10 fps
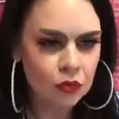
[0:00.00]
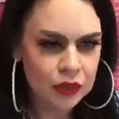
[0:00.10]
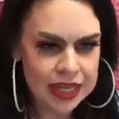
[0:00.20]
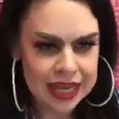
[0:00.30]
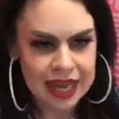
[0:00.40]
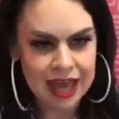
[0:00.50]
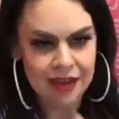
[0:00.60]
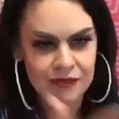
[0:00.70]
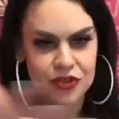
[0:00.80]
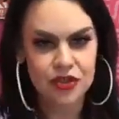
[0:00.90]
Would they
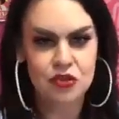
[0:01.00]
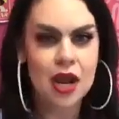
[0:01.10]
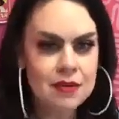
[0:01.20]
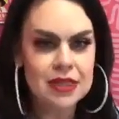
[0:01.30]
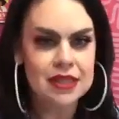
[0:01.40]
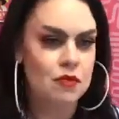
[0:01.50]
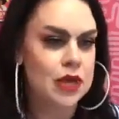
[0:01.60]
have described it that